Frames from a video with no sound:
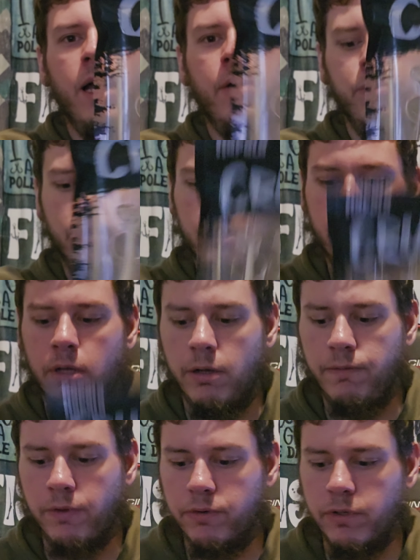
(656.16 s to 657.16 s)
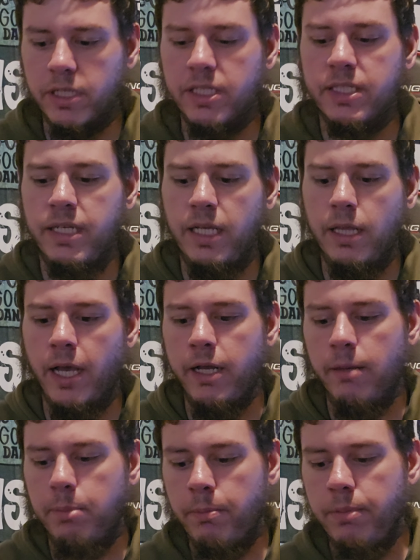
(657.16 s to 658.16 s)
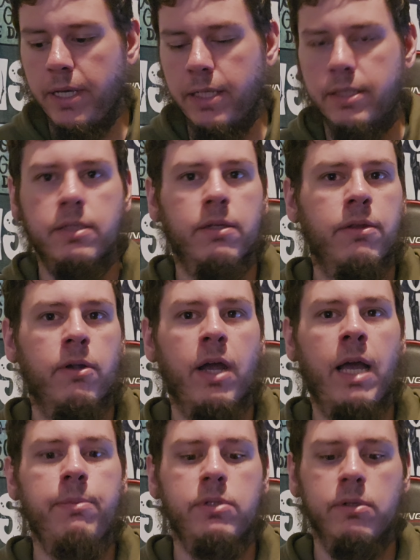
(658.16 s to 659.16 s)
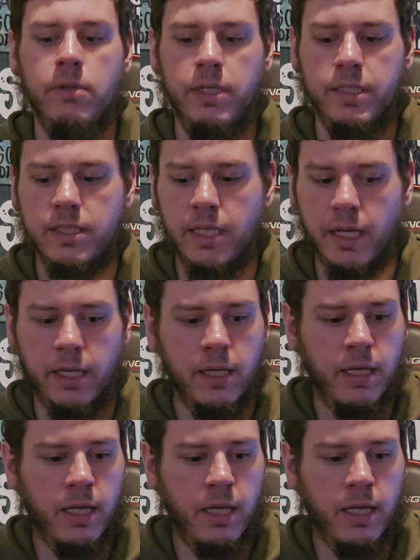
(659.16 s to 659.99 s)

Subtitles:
I really love the Crush City lineup of baits. They're absolutely sick.